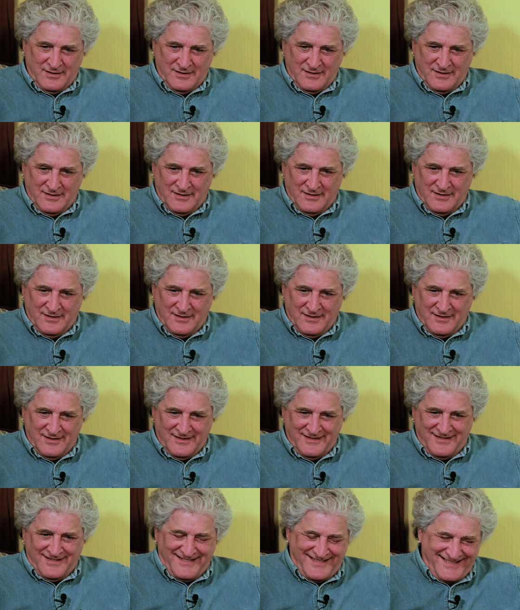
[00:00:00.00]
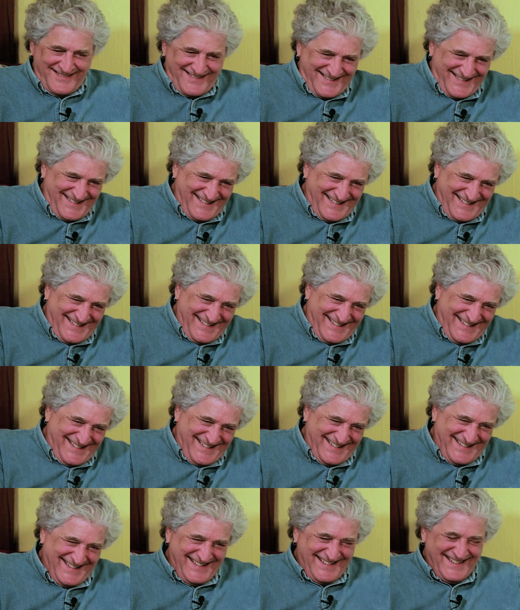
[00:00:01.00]

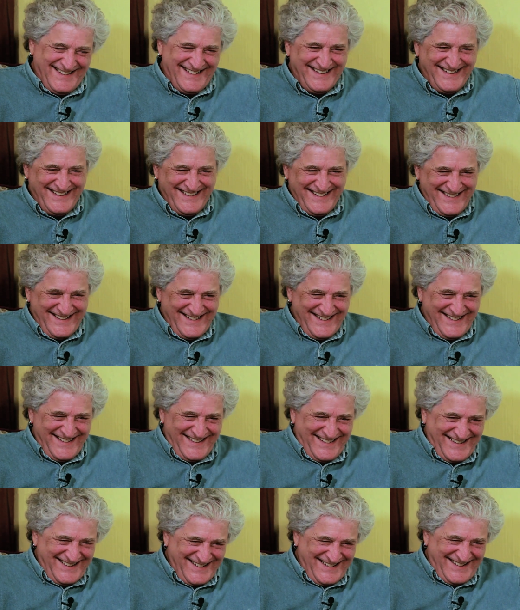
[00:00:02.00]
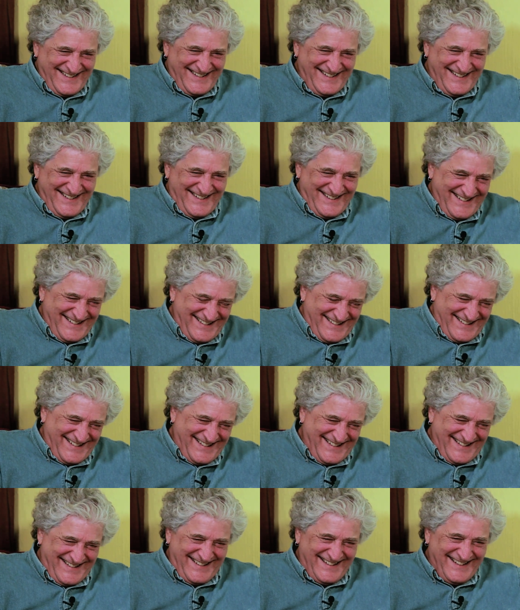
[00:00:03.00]

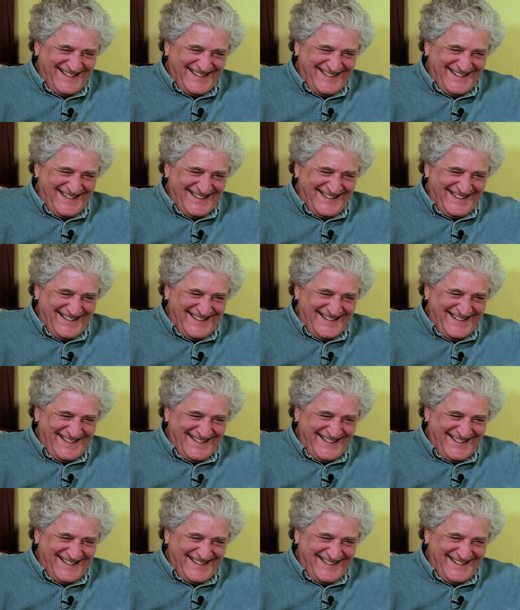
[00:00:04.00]
[no speech]